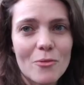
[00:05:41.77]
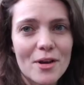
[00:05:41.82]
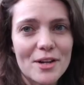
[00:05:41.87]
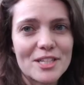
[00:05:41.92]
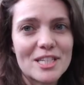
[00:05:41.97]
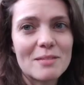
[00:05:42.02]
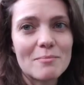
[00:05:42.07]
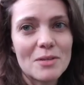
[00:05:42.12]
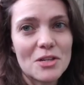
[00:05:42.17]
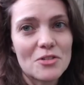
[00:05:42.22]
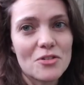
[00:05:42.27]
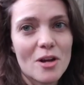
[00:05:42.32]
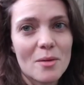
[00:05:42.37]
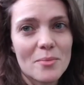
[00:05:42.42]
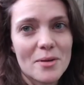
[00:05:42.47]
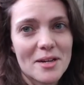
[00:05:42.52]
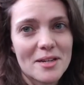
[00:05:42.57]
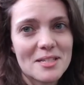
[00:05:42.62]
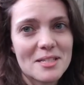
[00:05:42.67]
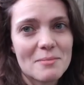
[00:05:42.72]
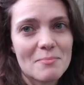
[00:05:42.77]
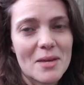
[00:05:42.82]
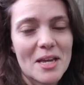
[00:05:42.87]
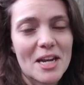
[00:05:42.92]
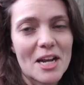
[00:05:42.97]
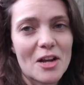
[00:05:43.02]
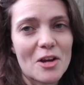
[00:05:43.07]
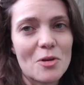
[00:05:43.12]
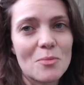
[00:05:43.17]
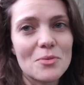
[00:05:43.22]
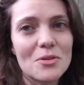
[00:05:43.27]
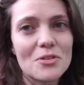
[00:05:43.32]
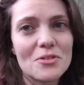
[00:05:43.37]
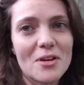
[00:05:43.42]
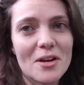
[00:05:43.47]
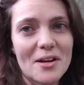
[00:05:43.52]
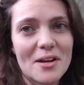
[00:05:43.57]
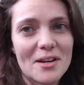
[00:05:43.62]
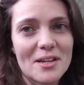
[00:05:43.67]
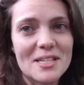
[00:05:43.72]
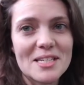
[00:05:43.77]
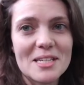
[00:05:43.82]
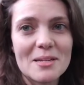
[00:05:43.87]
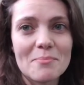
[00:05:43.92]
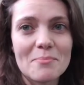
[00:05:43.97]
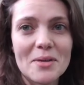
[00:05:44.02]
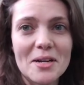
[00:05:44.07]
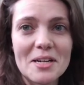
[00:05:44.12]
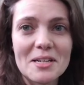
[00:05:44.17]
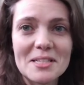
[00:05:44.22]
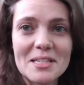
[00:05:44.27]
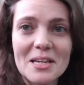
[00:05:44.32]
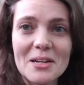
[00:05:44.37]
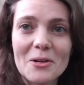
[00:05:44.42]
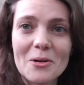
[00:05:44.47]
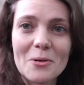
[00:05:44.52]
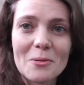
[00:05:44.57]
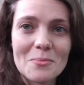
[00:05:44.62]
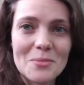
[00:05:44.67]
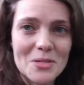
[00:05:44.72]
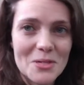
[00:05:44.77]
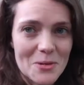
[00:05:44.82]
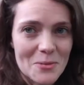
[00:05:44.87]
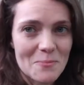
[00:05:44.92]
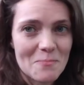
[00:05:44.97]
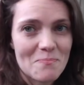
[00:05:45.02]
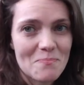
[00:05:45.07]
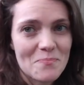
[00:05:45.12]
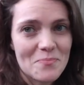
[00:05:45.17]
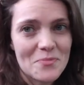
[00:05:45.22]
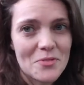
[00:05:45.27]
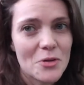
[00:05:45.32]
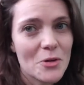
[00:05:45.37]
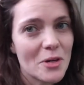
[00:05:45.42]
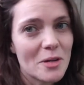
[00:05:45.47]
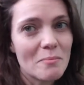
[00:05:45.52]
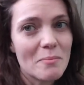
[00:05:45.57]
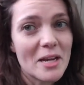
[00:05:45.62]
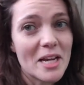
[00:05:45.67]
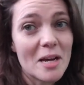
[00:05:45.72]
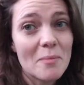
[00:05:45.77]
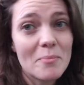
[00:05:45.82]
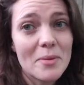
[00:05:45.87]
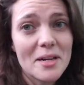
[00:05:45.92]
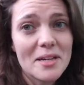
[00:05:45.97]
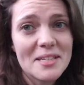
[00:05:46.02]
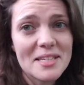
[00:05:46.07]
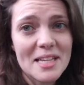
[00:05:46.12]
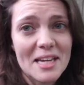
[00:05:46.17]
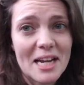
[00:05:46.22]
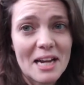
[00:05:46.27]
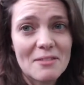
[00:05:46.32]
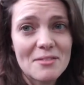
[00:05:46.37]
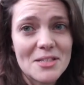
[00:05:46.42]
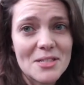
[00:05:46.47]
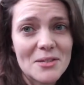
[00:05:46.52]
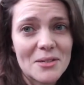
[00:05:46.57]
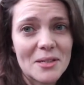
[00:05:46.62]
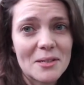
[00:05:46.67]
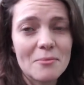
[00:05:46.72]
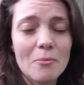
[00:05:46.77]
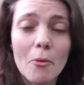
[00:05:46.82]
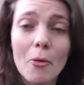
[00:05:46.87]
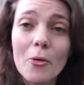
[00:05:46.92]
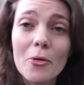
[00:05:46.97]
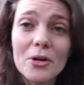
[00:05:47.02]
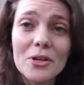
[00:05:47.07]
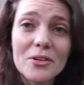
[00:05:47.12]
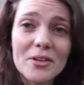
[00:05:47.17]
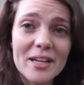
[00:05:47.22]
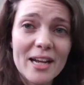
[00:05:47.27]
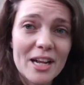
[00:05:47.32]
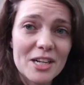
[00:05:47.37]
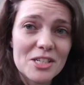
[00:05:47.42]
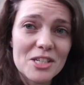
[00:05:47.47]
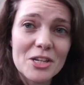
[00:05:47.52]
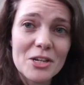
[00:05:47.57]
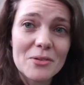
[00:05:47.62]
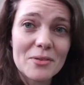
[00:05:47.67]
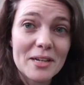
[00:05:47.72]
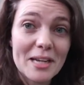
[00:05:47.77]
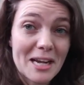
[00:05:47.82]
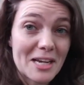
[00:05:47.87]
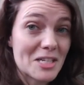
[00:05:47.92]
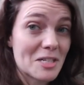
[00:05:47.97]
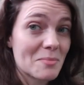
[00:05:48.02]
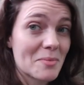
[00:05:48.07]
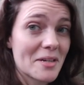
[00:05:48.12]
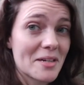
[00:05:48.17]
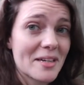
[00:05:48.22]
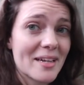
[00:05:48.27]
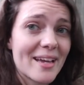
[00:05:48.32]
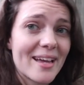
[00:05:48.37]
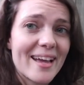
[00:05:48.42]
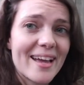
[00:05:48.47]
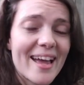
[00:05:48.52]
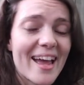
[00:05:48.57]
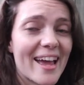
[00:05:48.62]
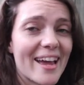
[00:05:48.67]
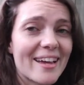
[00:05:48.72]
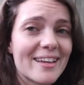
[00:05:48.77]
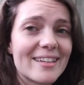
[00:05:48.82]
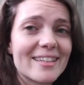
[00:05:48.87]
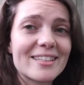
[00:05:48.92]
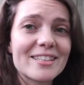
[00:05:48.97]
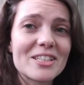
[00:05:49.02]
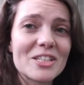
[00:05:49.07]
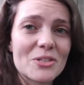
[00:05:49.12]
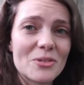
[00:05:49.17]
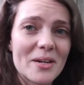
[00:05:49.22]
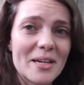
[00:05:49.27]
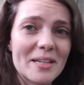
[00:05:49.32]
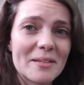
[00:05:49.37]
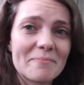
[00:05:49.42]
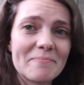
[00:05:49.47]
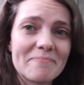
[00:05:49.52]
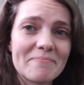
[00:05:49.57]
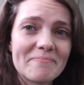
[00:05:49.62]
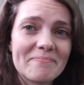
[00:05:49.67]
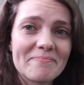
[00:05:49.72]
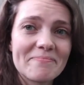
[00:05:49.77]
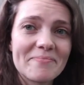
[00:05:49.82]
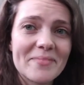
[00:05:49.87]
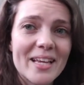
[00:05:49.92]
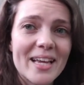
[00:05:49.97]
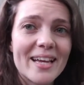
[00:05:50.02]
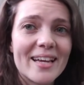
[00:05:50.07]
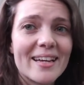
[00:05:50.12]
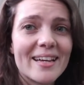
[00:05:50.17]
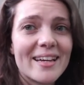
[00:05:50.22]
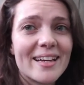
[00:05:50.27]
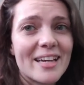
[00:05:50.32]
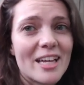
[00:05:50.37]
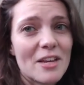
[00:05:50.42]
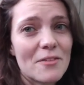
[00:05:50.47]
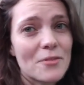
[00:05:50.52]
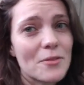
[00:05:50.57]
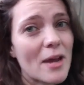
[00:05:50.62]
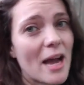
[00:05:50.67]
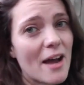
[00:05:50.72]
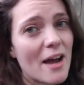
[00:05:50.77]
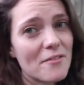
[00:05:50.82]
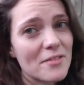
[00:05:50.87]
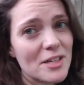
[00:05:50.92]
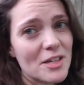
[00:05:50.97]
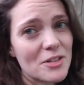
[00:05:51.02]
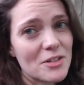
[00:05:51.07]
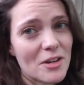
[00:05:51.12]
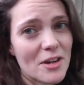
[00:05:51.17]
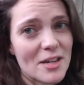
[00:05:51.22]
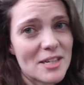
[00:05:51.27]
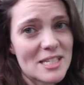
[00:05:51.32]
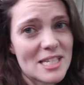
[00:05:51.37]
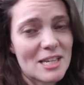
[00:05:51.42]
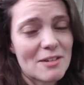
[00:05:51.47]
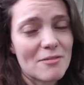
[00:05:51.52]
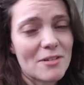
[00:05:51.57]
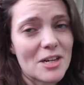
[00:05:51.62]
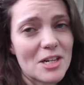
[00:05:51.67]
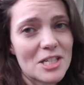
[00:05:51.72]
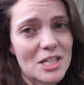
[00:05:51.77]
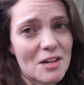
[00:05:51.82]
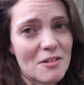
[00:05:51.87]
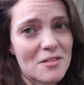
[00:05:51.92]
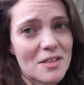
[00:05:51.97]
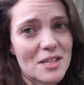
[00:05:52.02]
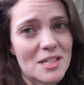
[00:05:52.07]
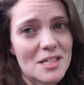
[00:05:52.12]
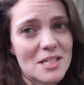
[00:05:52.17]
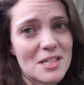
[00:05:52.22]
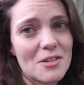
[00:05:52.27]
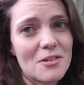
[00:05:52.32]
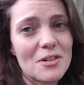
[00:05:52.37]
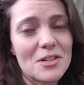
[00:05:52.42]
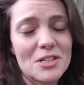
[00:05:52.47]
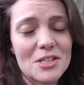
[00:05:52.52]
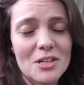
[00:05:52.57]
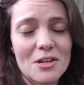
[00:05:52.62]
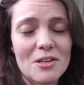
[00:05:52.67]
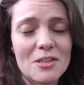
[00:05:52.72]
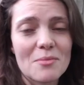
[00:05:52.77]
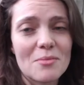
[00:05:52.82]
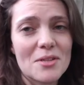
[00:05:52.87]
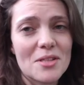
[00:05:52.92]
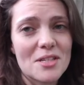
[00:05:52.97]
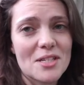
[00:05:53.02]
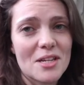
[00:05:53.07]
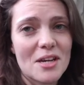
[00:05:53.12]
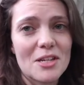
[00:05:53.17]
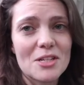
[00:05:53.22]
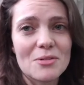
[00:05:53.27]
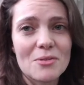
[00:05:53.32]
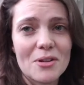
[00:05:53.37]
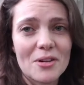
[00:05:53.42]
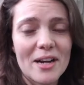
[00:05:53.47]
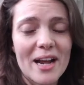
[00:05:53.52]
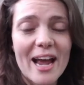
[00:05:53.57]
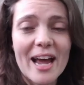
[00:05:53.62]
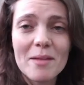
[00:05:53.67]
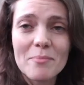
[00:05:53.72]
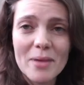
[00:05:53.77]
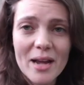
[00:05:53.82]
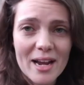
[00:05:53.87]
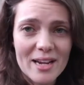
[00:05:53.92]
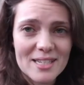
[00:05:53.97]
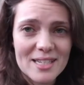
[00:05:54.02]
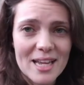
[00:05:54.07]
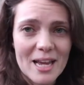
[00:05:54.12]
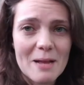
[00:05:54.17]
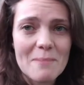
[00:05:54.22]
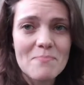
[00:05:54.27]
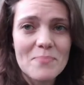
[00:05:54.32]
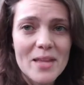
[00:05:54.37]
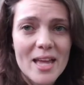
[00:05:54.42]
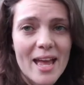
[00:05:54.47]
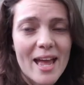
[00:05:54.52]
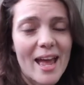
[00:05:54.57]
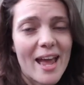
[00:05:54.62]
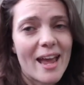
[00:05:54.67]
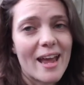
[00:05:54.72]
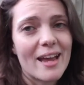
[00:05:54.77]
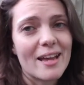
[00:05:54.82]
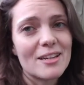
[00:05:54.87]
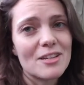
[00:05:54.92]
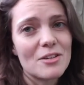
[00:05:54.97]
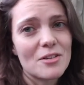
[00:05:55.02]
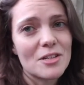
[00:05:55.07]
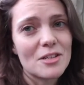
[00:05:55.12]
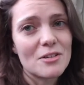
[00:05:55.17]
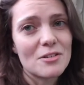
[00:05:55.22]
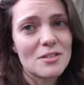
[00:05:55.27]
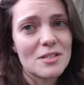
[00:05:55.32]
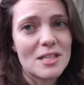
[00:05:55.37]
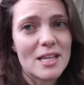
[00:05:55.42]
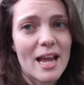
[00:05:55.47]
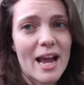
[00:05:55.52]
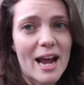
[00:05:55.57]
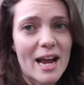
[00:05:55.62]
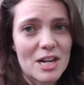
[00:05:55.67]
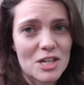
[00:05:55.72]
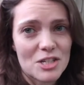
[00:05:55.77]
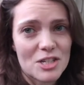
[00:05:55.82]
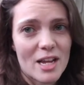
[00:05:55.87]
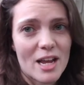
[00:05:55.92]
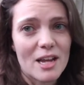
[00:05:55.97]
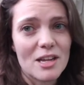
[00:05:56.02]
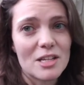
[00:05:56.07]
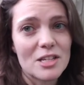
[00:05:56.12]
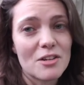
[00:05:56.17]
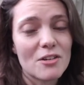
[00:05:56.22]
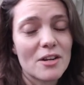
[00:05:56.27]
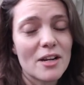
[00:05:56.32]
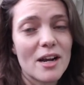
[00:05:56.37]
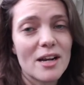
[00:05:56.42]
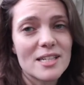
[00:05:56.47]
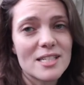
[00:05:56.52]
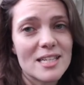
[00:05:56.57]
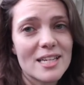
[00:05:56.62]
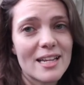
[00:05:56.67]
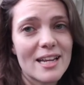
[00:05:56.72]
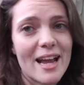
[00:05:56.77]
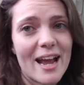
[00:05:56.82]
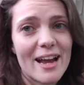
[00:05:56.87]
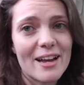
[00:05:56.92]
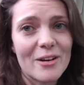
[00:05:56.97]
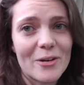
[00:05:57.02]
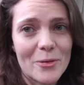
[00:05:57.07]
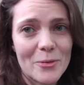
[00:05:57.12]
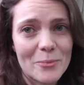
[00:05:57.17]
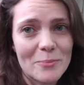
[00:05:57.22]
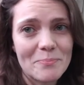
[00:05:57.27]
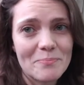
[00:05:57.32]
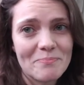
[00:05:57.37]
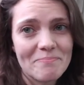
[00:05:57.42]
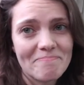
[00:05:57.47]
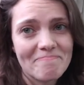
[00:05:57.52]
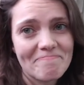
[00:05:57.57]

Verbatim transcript: watching me draw bugs, and I hope you draw some bugs at home too. You can make up bugs like I was doing, or you can actually go and catch a bug and illustrate it. If you have any drawings that you want to share with us, you can share them with us on Twitter at PacSci, and you can use the hashtag curiosity at home.